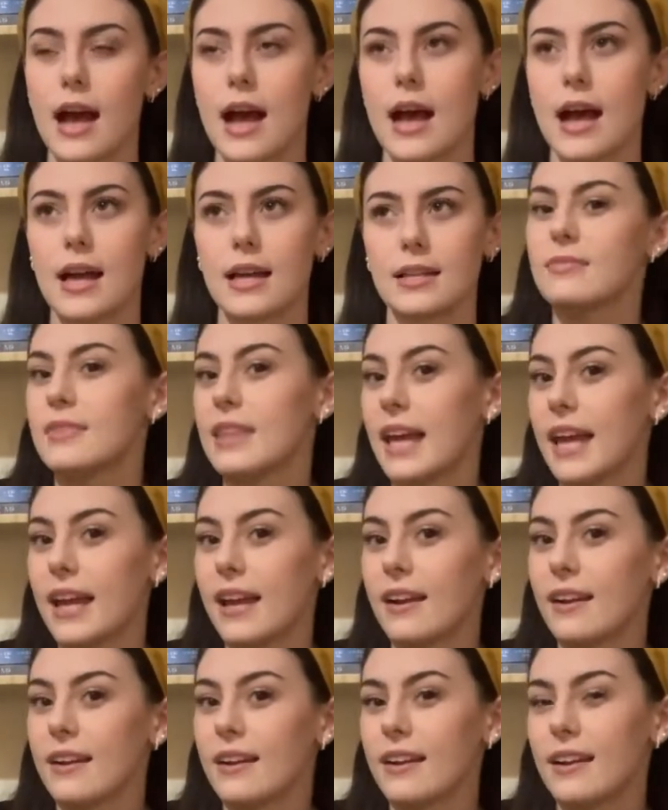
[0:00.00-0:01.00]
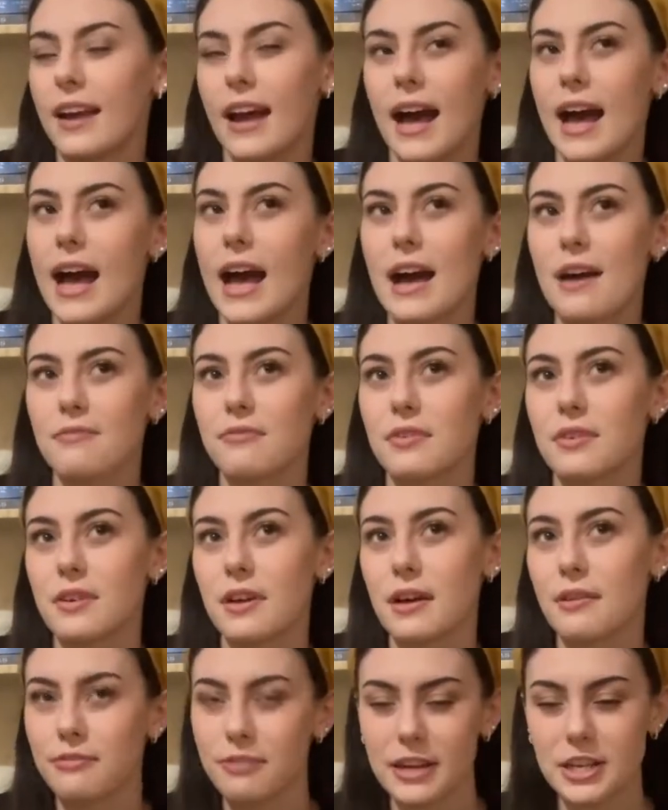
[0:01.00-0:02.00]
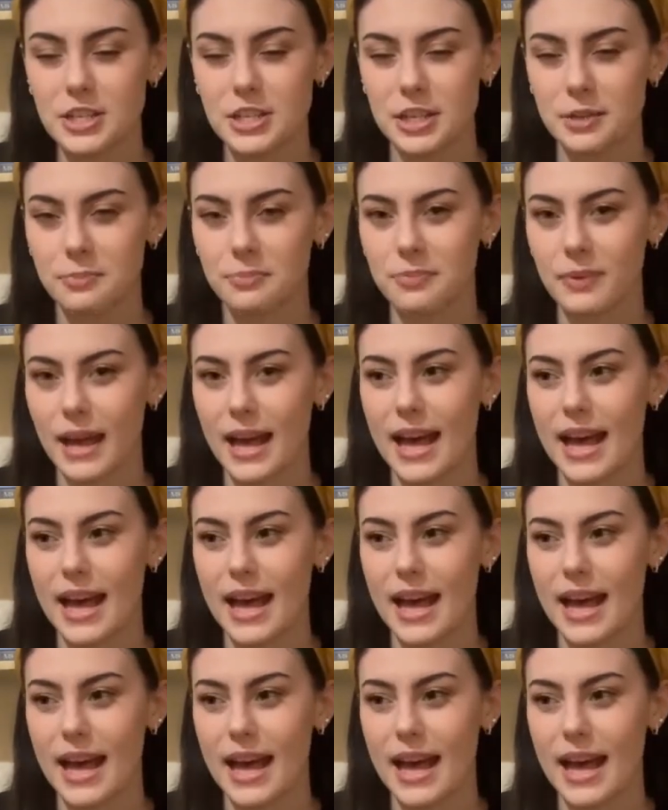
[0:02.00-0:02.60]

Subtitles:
and they have a friendship,